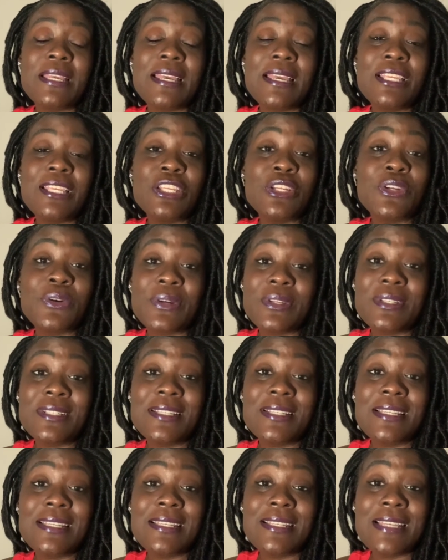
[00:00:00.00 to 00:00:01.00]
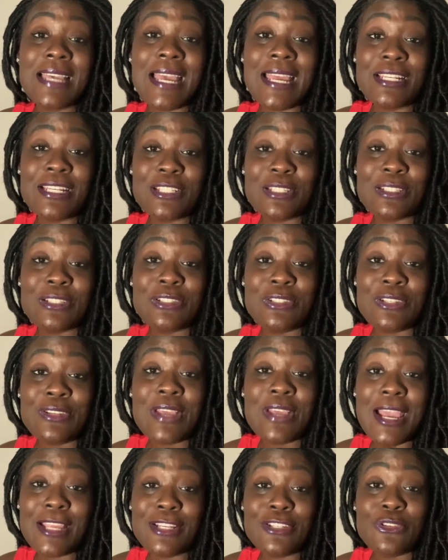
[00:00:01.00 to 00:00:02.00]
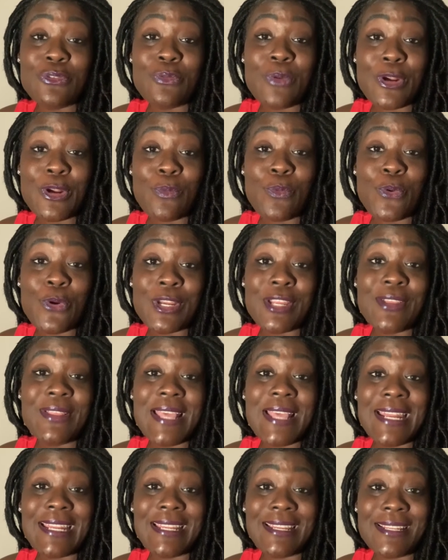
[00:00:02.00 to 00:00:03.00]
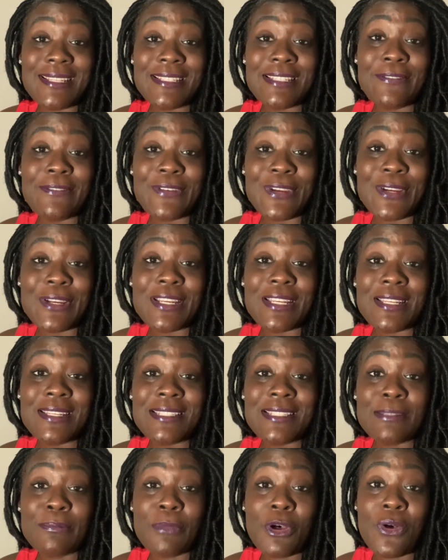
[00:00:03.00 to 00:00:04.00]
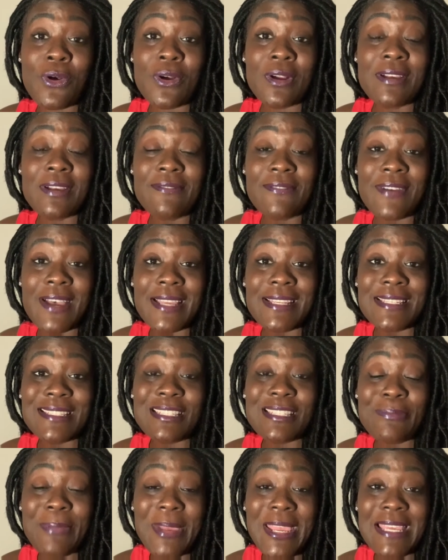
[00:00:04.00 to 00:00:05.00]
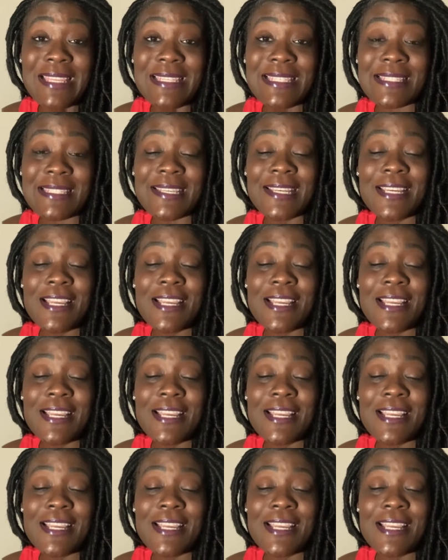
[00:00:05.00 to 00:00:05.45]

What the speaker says: you know, I do want to warn you that it is a very small, confined space.